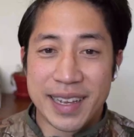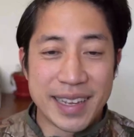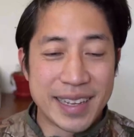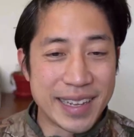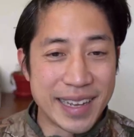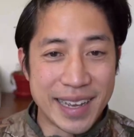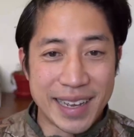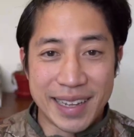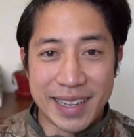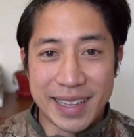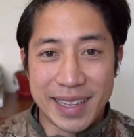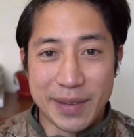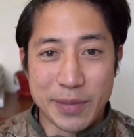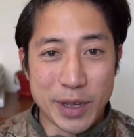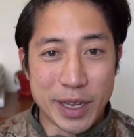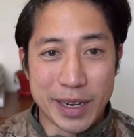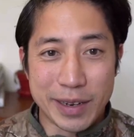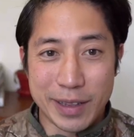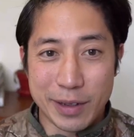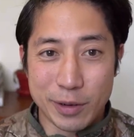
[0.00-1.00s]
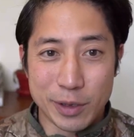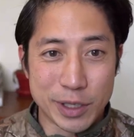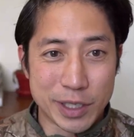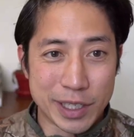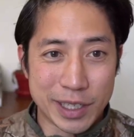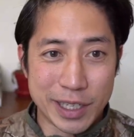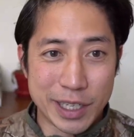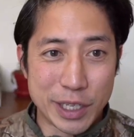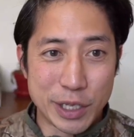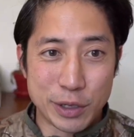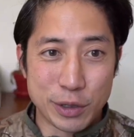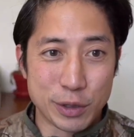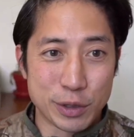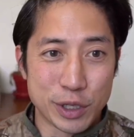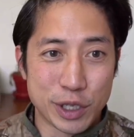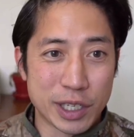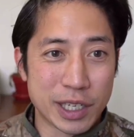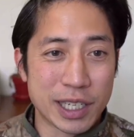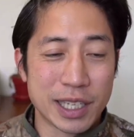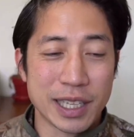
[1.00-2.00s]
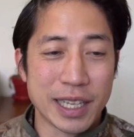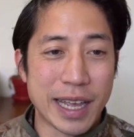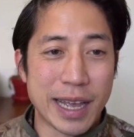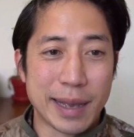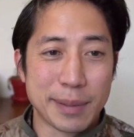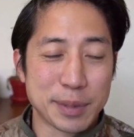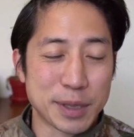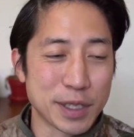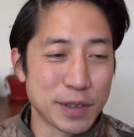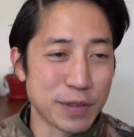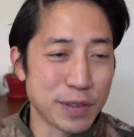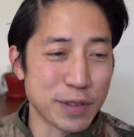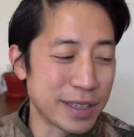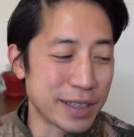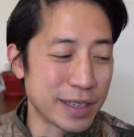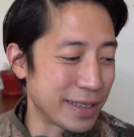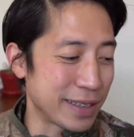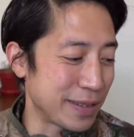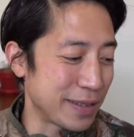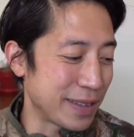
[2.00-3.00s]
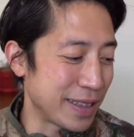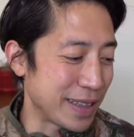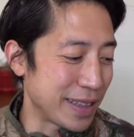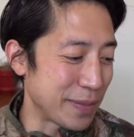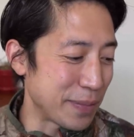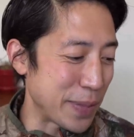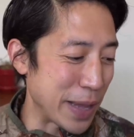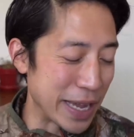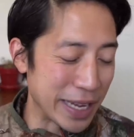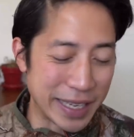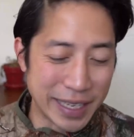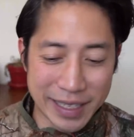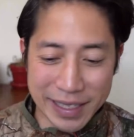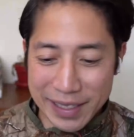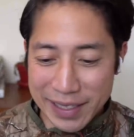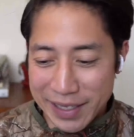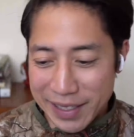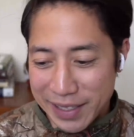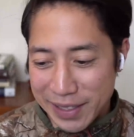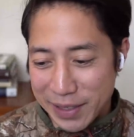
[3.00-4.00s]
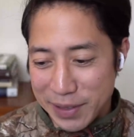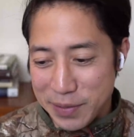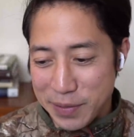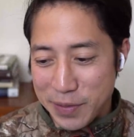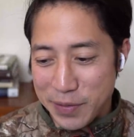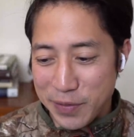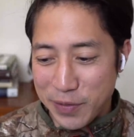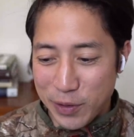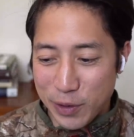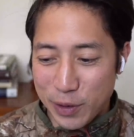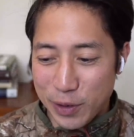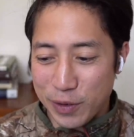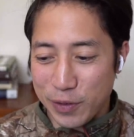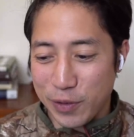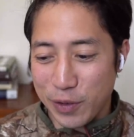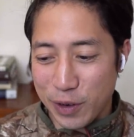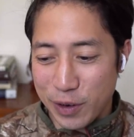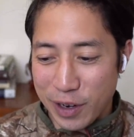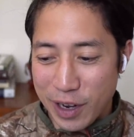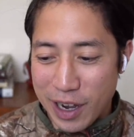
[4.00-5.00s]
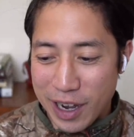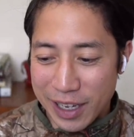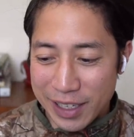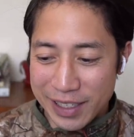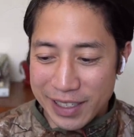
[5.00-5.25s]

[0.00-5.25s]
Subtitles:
Yeah. I mean, there was a huge collapse of the banking system for a hot